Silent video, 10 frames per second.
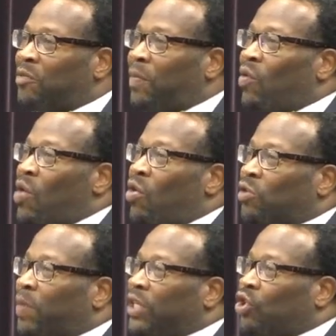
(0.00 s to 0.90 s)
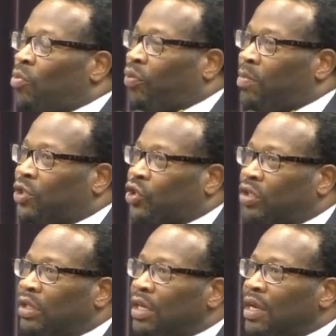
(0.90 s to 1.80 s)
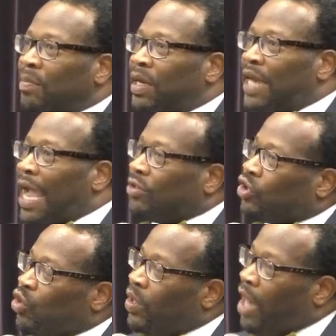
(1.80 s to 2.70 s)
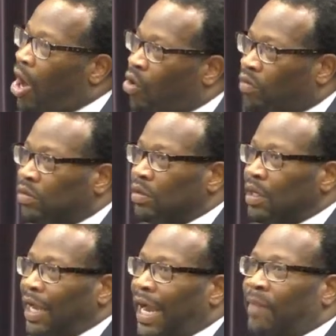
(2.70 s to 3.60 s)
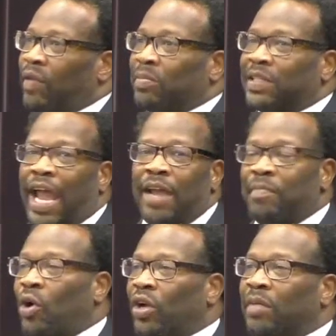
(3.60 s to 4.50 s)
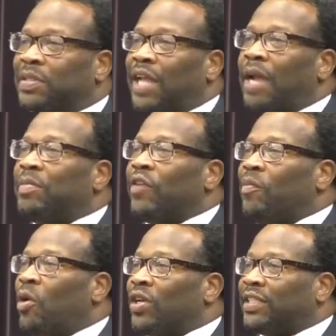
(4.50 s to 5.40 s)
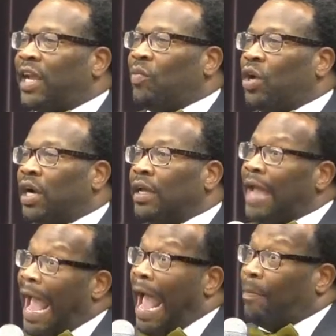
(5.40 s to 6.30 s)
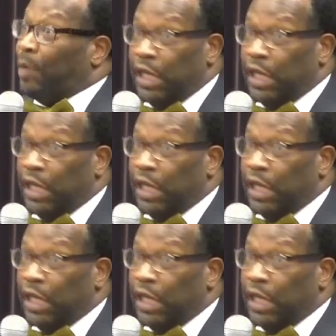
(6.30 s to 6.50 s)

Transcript: we won't speak too premature, but now 2 and 0. And them same boy, them same different boys saying what? I